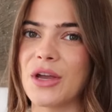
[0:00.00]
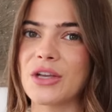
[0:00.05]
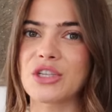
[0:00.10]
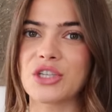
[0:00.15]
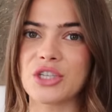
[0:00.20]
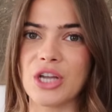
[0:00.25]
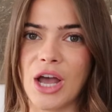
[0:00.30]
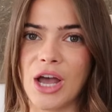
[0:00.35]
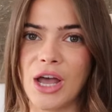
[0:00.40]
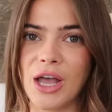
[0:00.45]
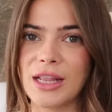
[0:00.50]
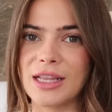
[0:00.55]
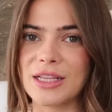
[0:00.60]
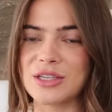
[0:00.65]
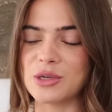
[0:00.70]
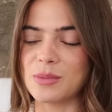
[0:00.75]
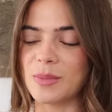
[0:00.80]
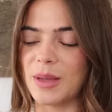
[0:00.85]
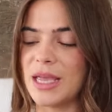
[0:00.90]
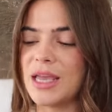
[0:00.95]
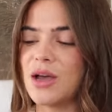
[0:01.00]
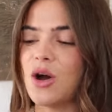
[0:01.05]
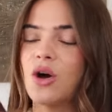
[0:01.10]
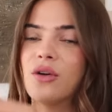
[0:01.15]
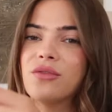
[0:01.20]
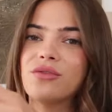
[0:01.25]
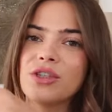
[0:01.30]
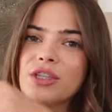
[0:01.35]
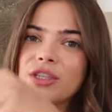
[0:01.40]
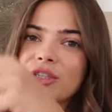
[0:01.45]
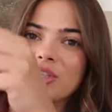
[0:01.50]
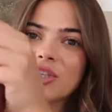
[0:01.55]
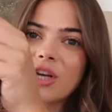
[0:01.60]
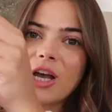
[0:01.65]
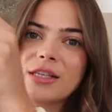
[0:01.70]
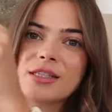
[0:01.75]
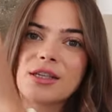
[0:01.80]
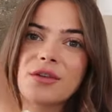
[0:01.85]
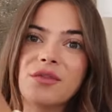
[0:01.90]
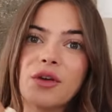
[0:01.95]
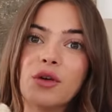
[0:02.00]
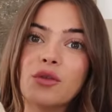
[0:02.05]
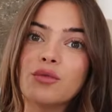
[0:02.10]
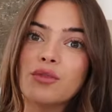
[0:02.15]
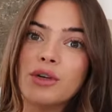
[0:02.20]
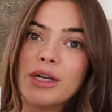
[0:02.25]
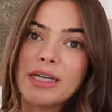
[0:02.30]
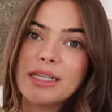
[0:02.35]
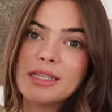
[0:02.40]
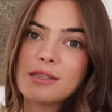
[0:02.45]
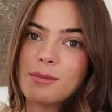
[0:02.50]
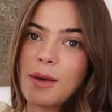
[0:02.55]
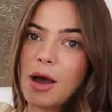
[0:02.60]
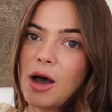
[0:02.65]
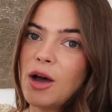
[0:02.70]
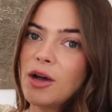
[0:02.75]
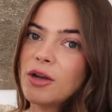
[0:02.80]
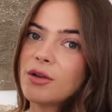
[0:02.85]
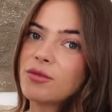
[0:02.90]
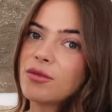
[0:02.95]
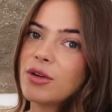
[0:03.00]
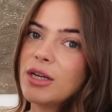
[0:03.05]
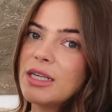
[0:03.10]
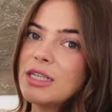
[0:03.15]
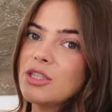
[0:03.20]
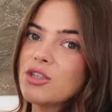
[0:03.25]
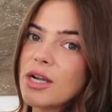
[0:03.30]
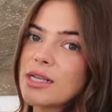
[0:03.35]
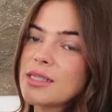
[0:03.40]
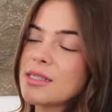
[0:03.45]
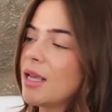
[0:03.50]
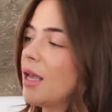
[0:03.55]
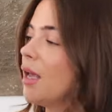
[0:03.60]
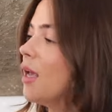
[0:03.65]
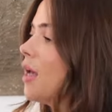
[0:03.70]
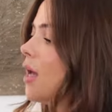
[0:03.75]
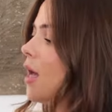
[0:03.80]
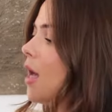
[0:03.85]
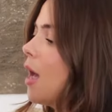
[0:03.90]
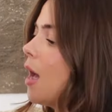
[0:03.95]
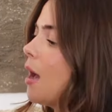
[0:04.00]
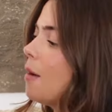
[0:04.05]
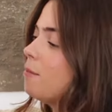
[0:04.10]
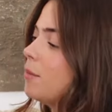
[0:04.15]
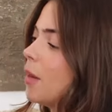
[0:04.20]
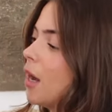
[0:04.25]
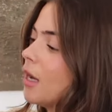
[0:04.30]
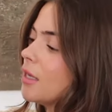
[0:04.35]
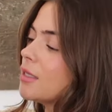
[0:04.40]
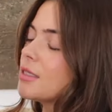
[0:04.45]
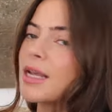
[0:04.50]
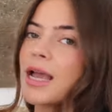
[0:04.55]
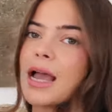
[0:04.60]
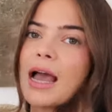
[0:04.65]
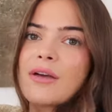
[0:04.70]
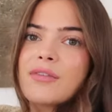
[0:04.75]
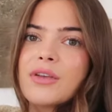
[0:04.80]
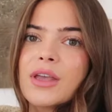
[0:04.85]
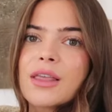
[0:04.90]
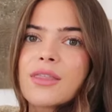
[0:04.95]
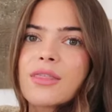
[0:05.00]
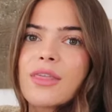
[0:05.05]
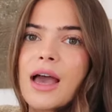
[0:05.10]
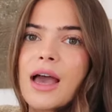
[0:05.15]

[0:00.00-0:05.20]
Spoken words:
a shirt a little bit. Often shirts can feel really smart and really dressy. But having